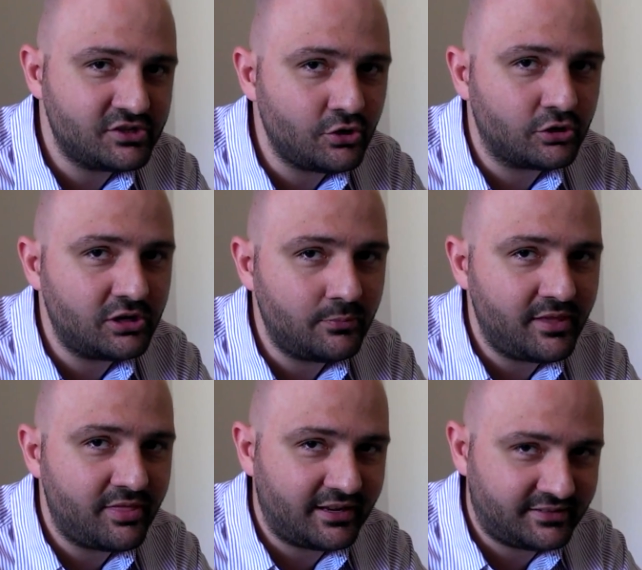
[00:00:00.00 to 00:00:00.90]
It's not going to
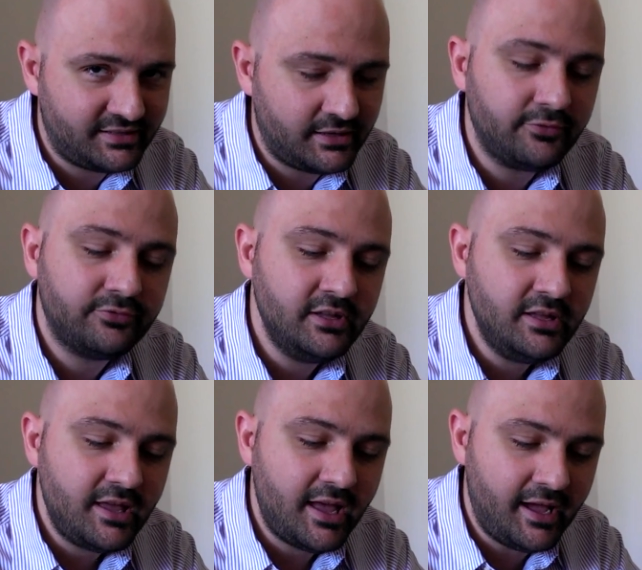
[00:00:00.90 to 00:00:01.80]
be that tough.
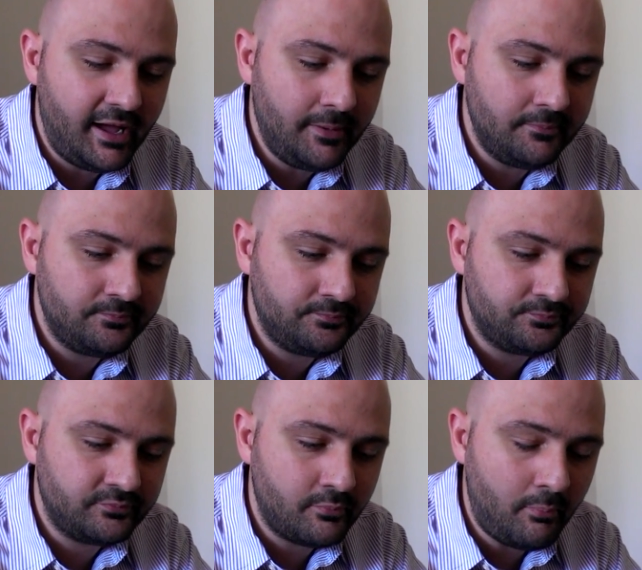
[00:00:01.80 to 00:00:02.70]

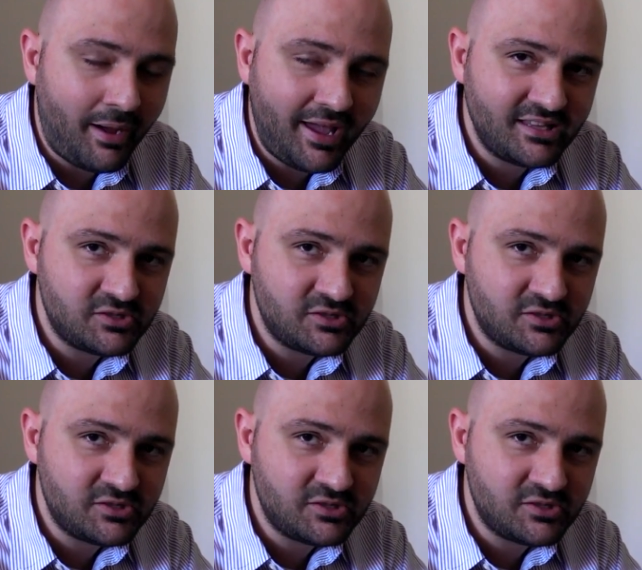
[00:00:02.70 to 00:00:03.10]
My